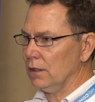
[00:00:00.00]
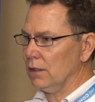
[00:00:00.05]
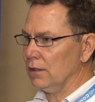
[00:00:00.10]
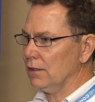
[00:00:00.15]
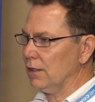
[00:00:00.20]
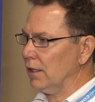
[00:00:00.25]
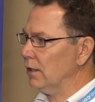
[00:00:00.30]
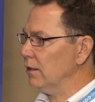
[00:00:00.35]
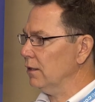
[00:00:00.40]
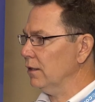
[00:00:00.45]
the
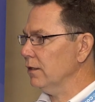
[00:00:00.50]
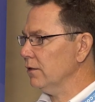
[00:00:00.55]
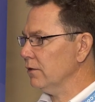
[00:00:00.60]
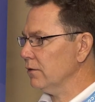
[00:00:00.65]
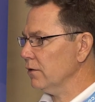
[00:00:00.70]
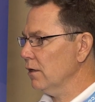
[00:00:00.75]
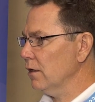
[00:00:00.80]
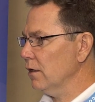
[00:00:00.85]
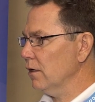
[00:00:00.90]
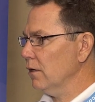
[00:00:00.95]

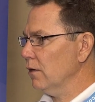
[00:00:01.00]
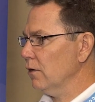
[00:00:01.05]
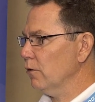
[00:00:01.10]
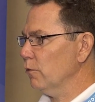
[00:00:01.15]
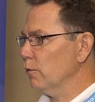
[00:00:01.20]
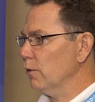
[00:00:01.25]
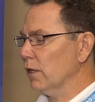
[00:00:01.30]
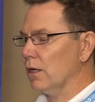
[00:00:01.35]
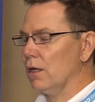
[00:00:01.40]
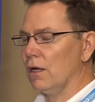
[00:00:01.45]
attendees
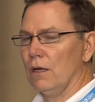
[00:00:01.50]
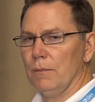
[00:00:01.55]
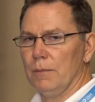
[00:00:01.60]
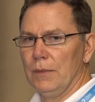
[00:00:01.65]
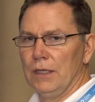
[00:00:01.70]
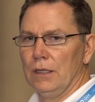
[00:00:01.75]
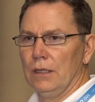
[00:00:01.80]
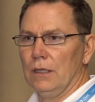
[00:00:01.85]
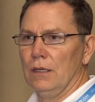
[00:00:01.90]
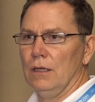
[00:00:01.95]
who were
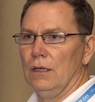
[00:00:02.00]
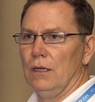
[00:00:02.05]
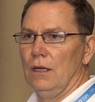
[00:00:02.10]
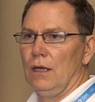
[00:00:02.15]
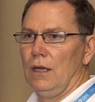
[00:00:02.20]
coming